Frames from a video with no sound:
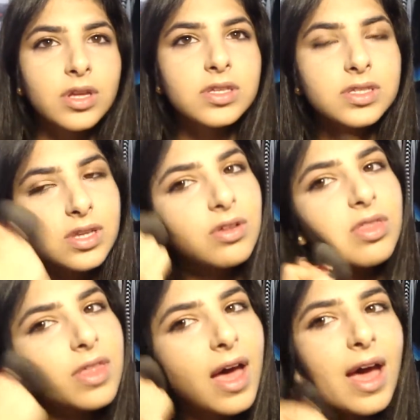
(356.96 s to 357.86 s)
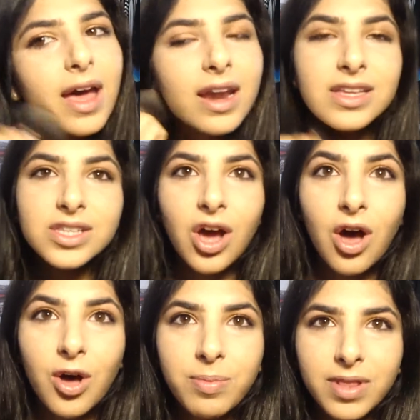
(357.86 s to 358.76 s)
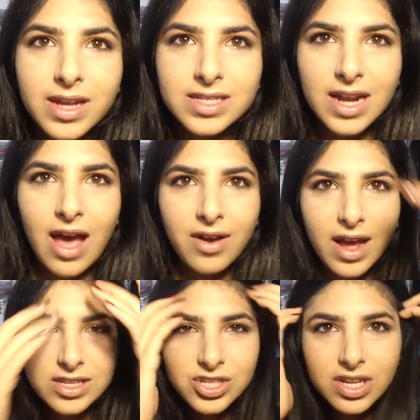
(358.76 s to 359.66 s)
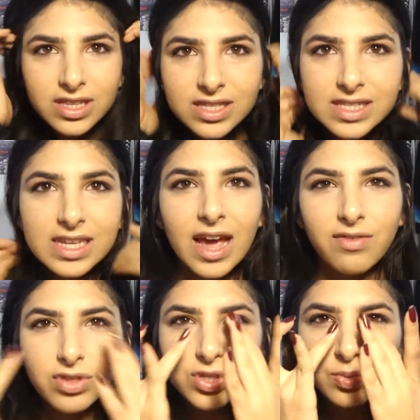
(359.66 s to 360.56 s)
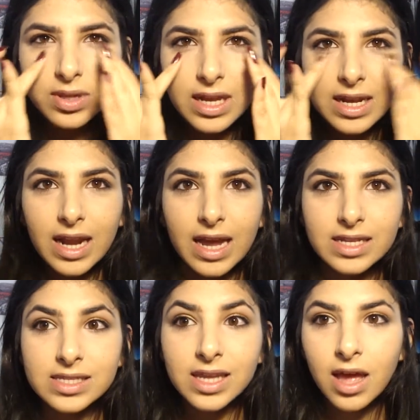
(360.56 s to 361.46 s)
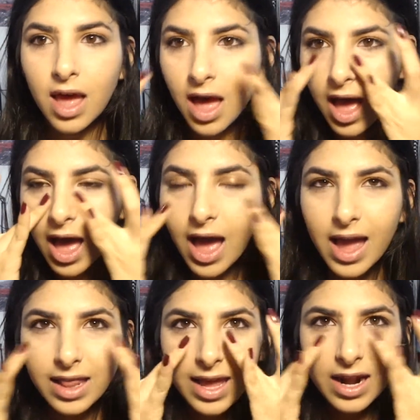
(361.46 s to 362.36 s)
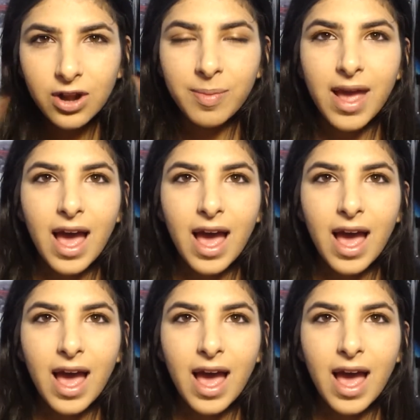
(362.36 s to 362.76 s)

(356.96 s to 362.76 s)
So that is all blended out. As you can see, I have this really nice highlight on my